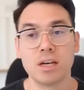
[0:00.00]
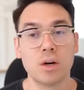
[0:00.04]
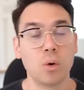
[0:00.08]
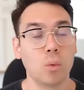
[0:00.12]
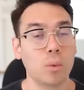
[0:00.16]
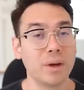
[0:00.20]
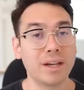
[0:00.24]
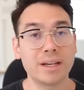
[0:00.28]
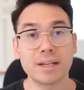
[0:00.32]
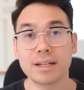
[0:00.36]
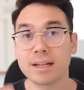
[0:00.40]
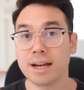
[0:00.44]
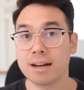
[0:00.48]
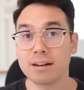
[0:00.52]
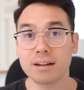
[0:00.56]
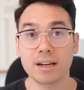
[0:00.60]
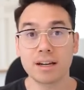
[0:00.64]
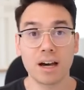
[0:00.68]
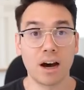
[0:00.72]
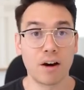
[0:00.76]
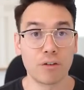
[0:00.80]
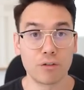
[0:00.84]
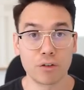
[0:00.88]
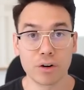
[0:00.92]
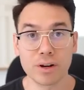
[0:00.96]
we could kind of
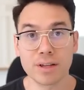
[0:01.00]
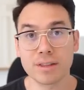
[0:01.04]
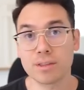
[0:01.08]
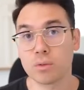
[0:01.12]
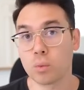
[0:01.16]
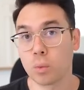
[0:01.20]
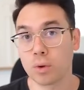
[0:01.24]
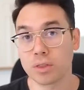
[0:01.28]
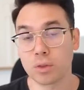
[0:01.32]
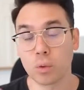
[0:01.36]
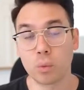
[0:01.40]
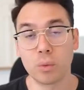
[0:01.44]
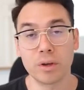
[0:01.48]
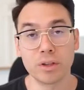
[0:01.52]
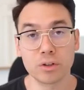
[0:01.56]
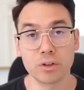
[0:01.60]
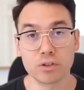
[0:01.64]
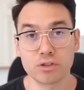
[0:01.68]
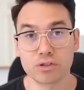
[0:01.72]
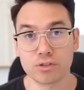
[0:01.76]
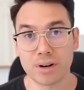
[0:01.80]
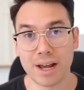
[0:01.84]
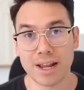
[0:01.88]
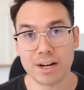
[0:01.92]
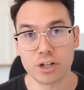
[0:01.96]
cover it, what the wheel
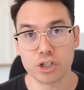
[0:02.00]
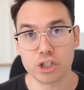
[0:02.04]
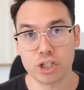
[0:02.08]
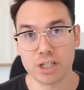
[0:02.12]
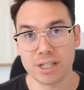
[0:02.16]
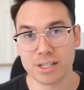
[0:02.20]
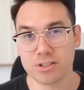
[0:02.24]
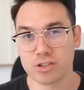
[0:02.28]
strategy